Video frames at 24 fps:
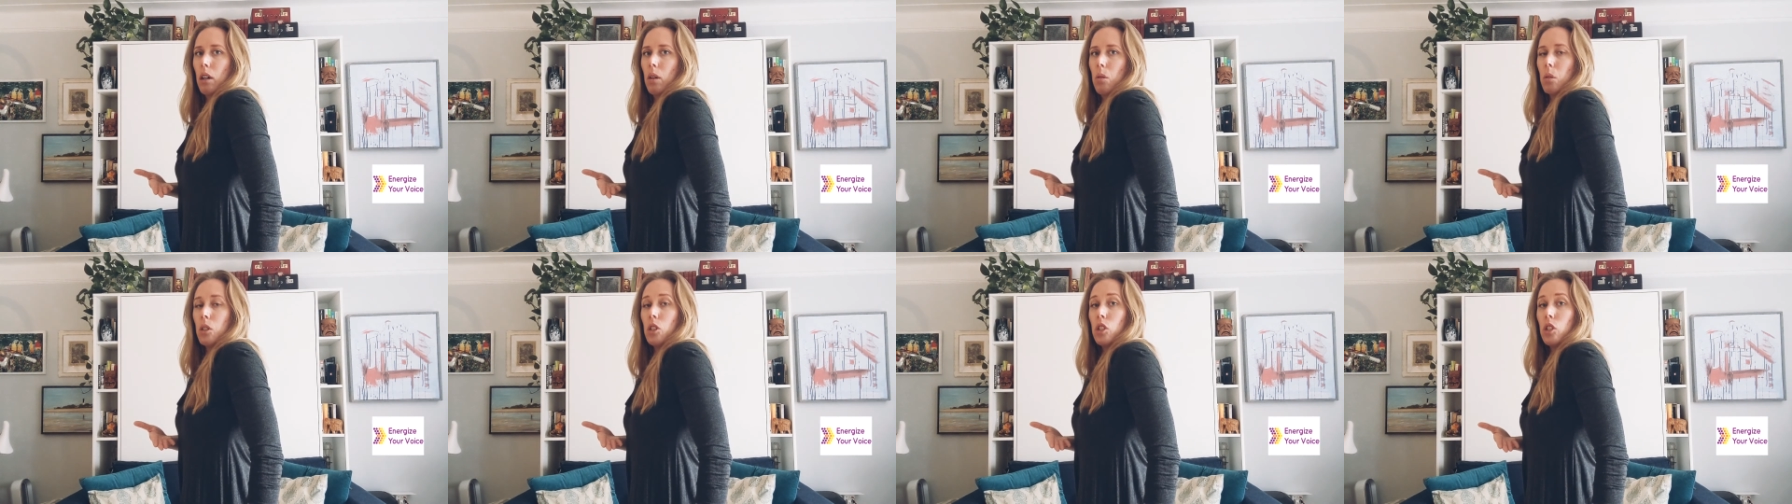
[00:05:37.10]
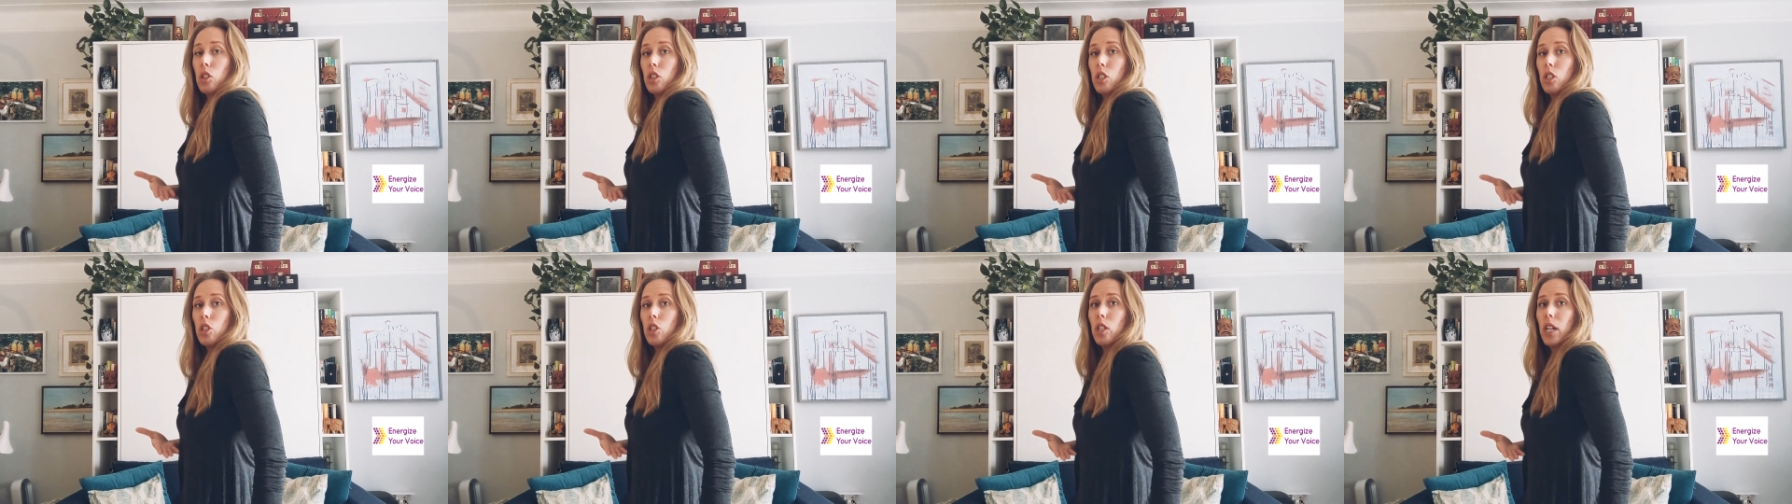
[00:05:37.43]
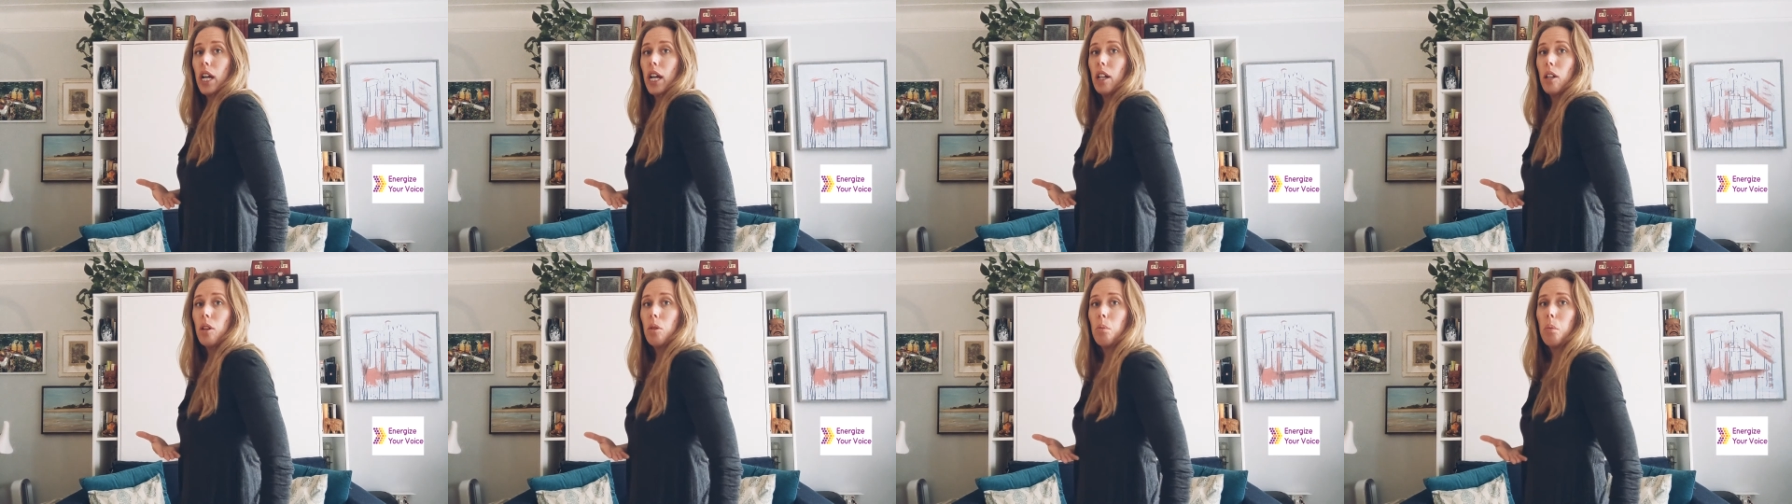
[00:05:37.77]
which is a
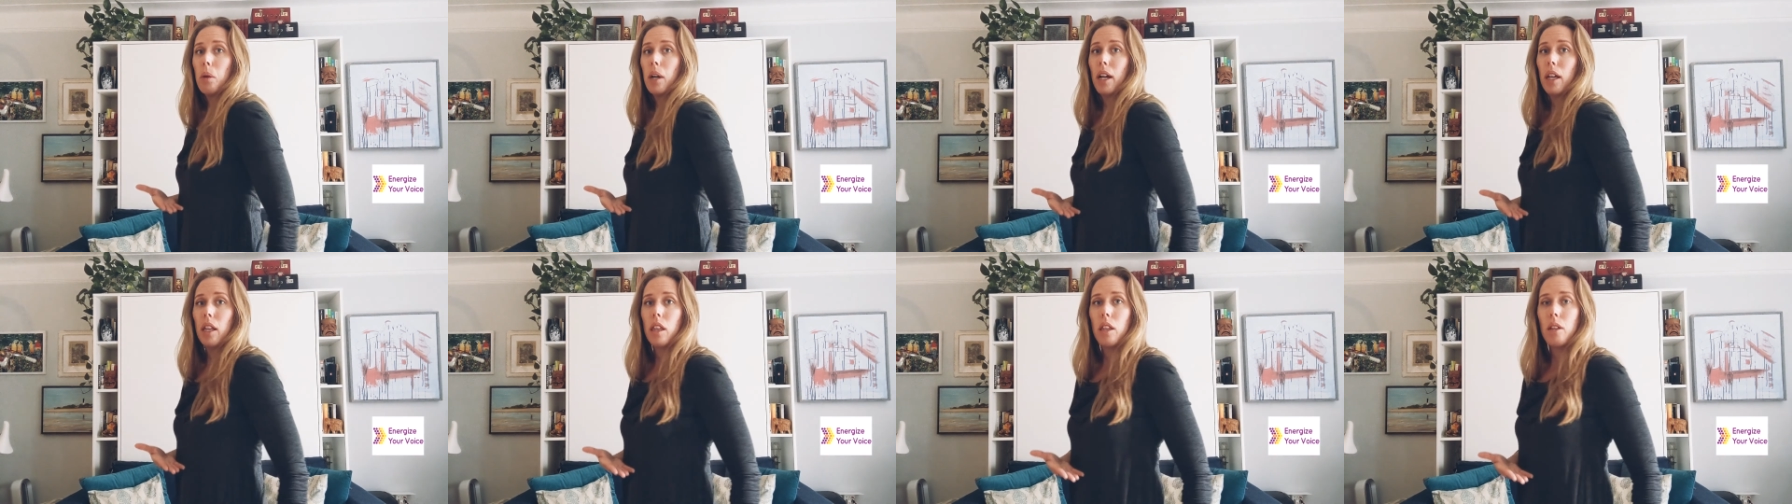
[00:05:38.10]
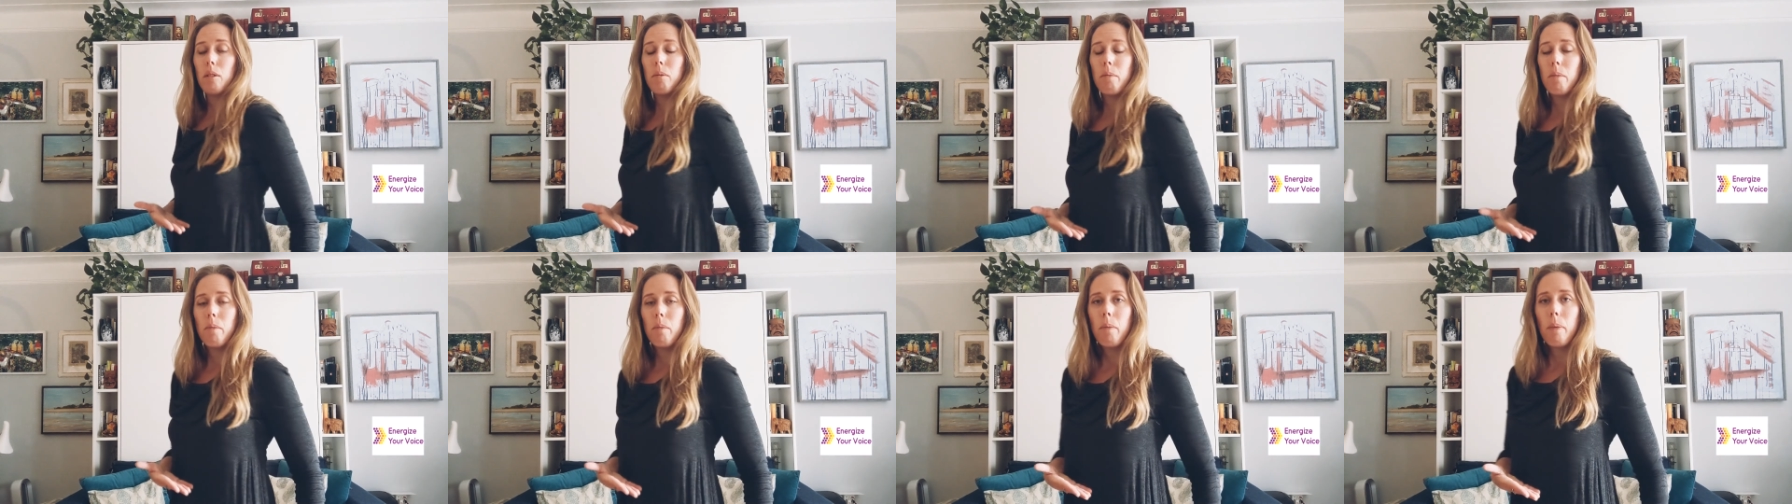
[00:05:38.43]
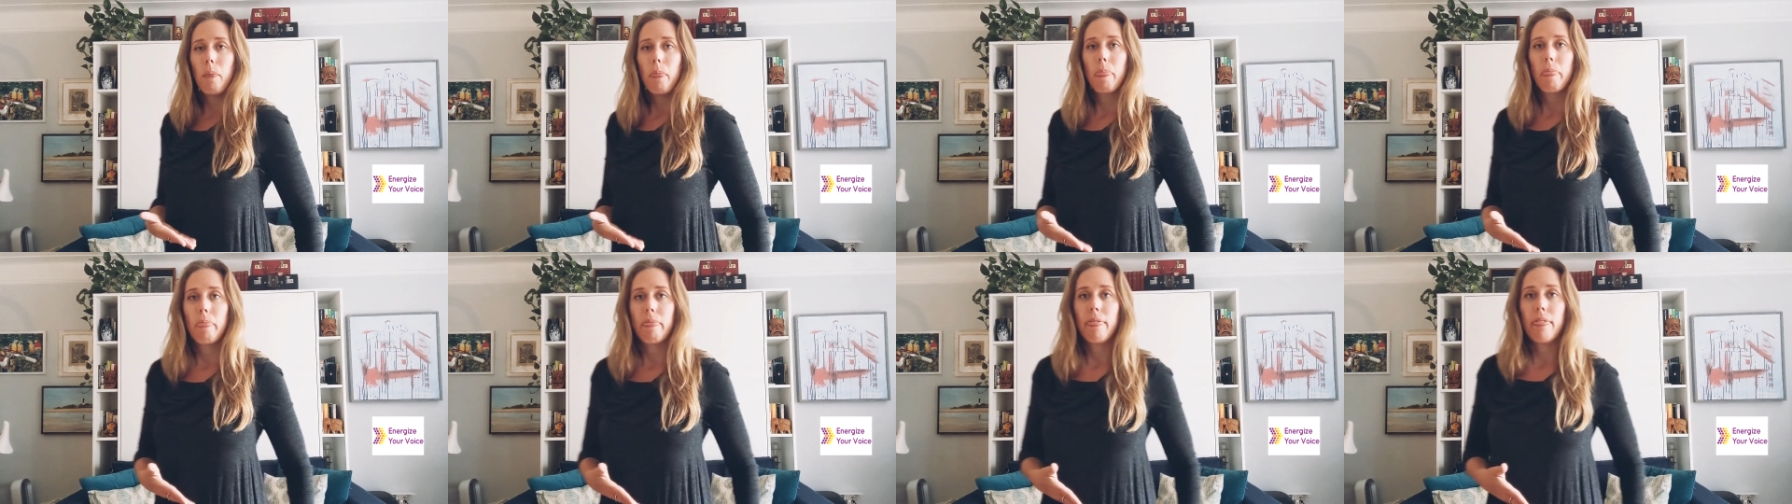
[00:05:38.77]
shallow breath.
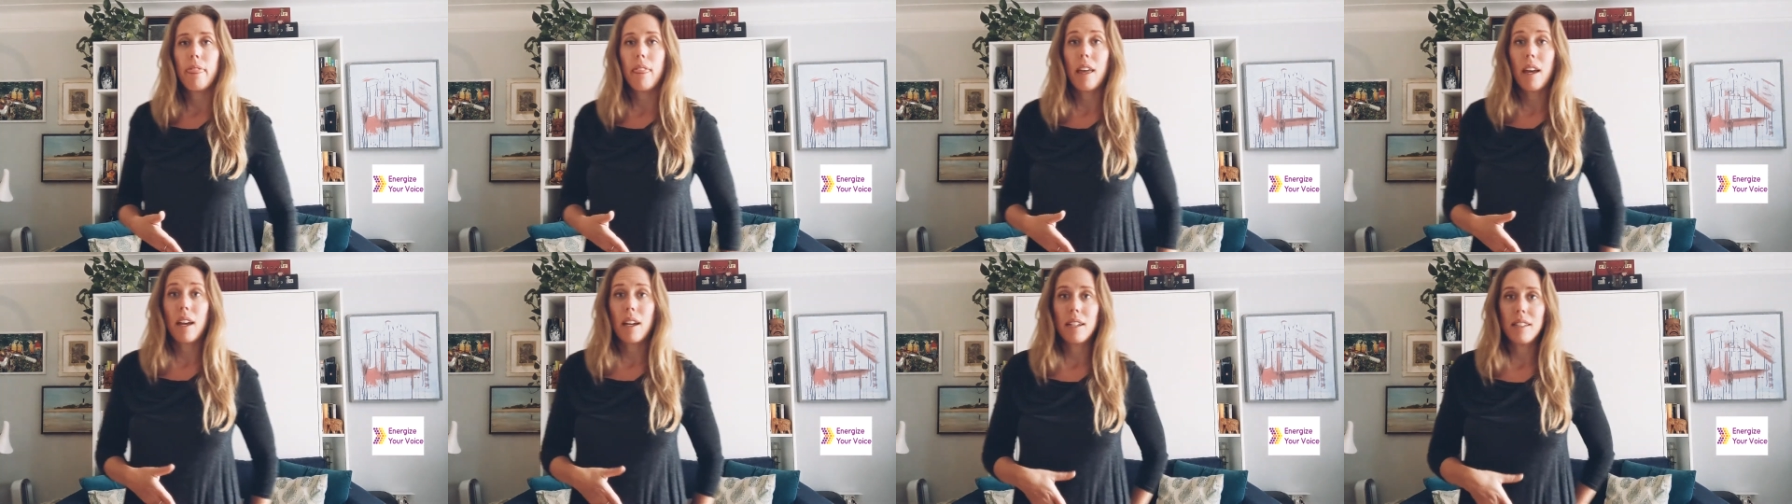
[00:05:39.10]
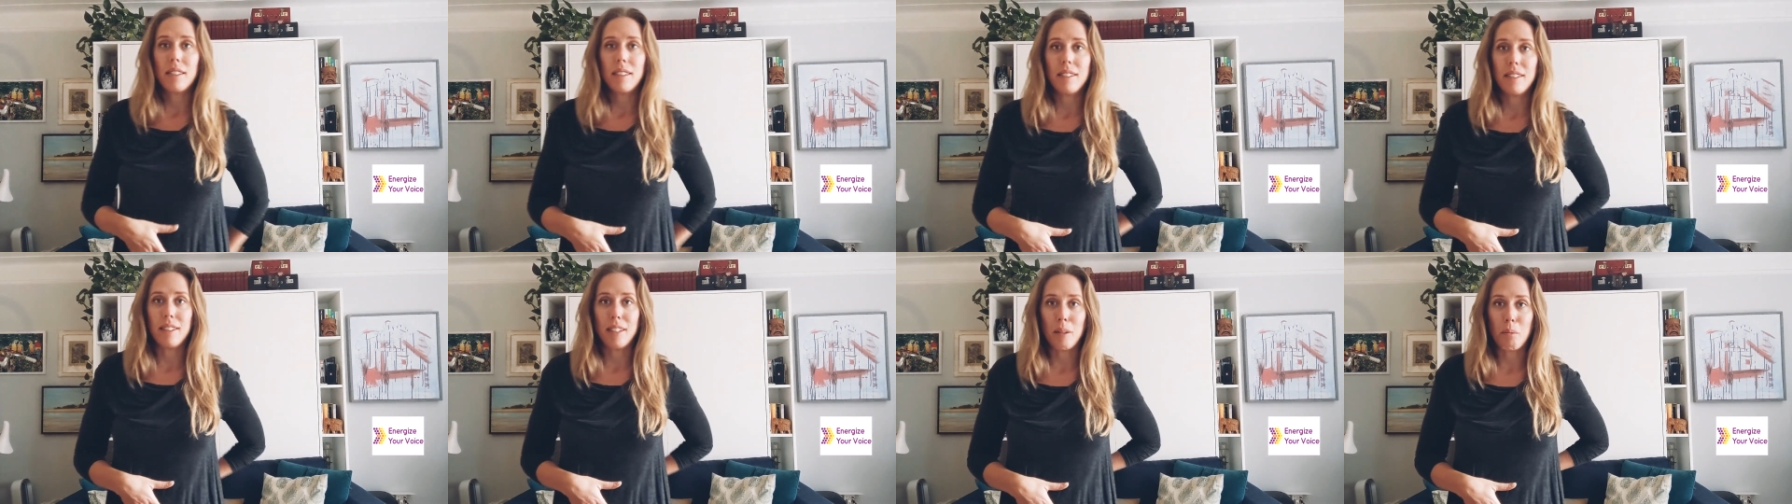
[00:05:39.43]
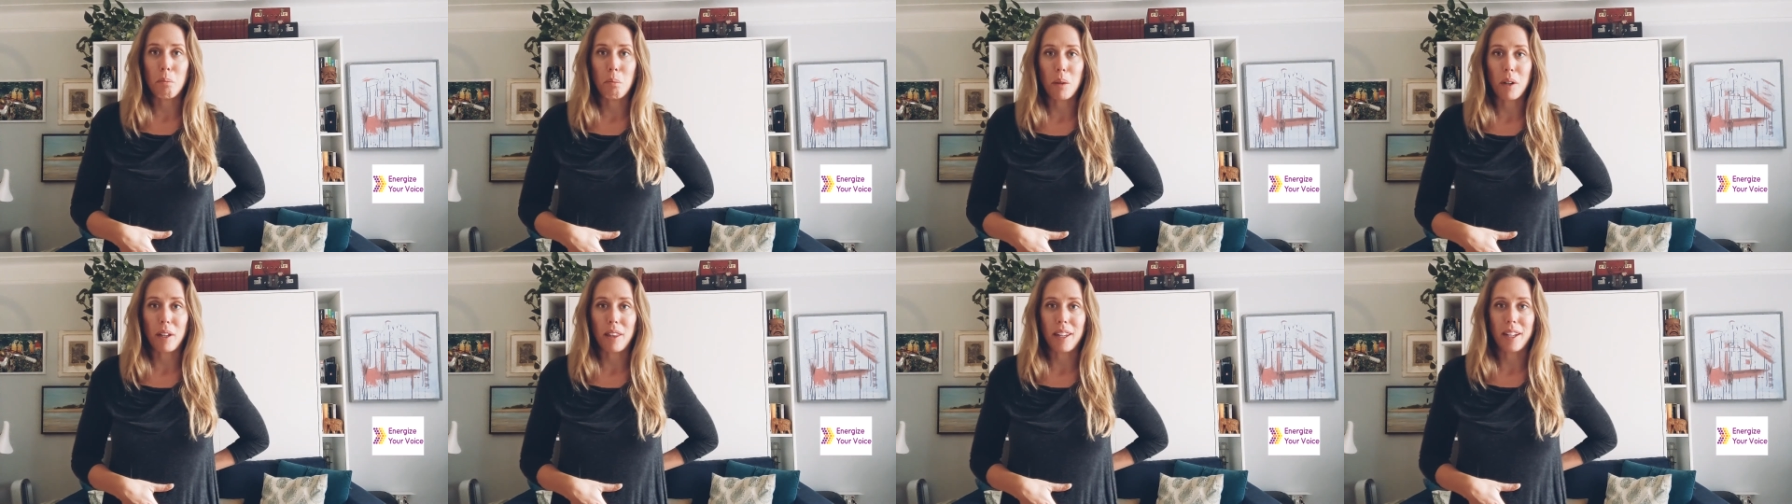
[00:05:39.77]
Nice
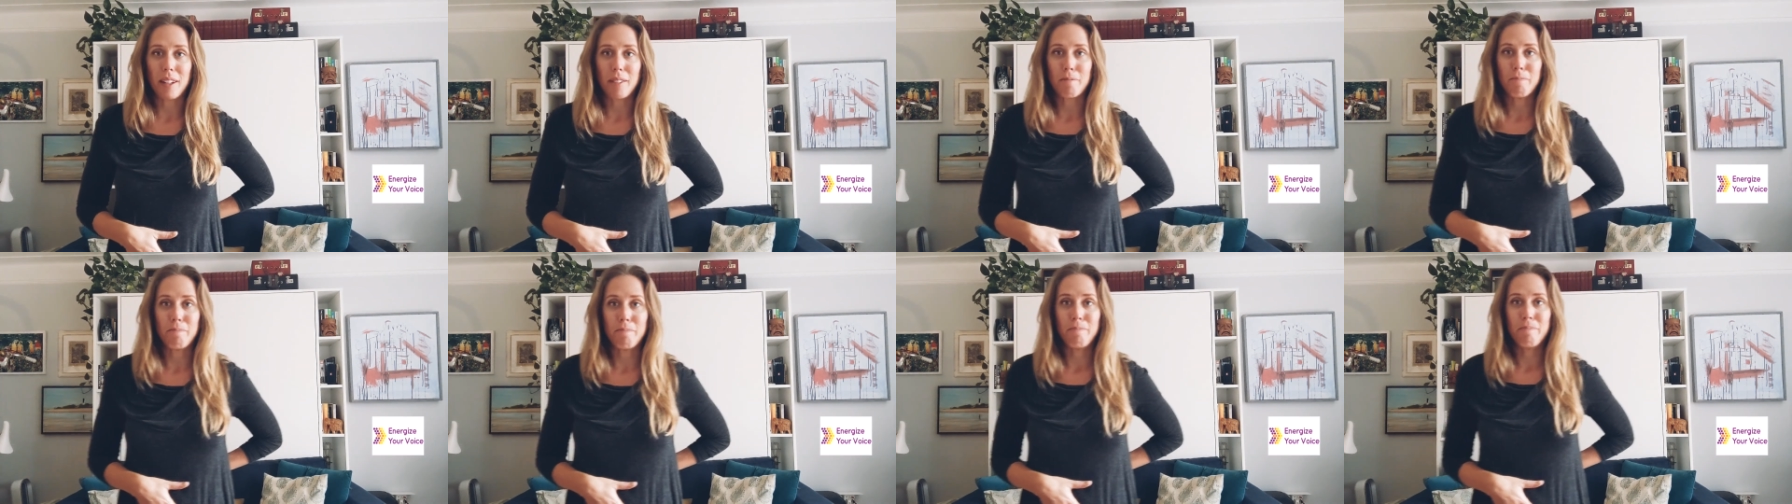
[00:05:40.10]
deep breathing.